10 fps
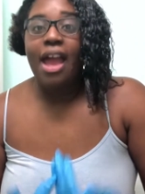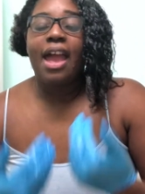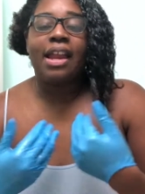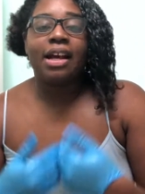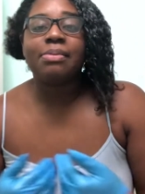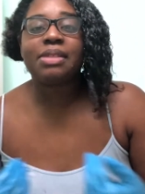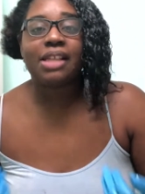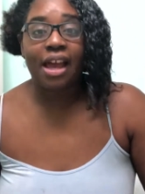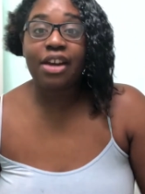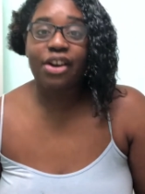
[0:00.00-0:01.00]
And I'm
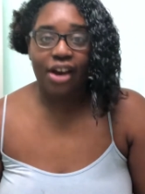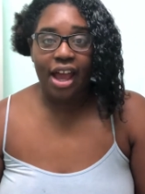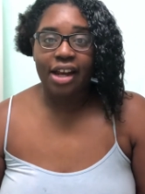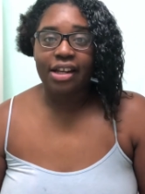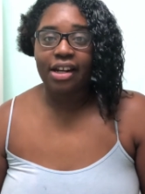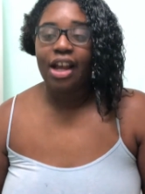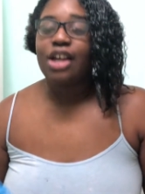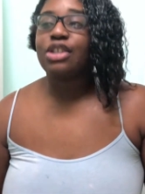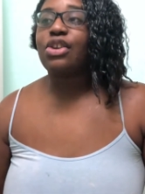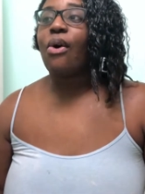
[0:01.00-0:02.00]
tender headed.
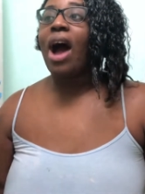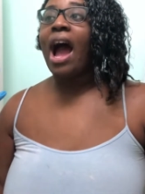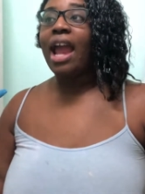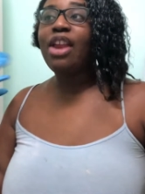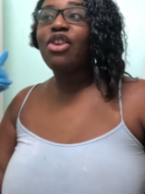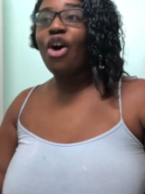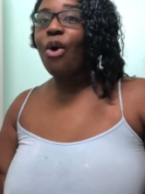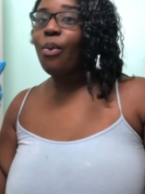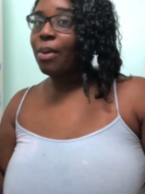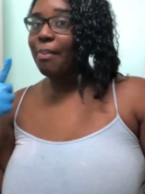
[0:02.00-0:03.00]
So I know
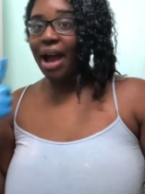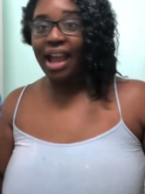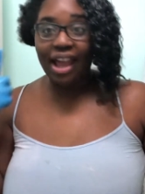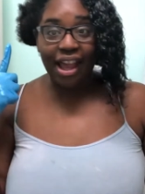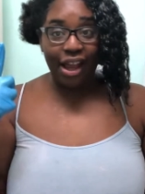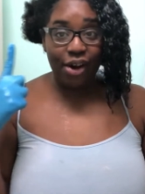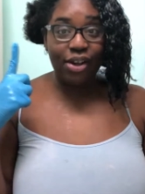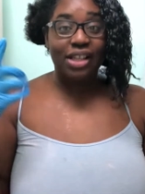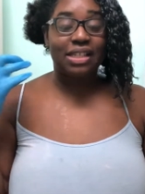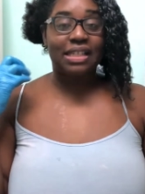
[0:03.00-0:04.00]
when my hair
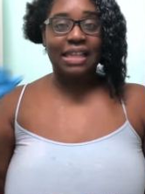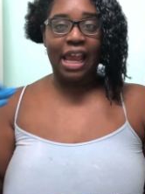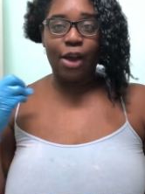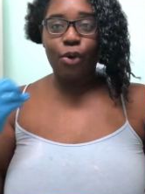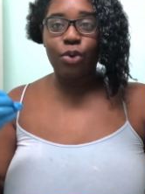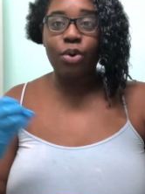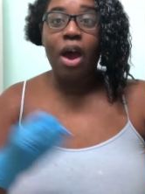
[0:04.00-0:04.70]
gets tangled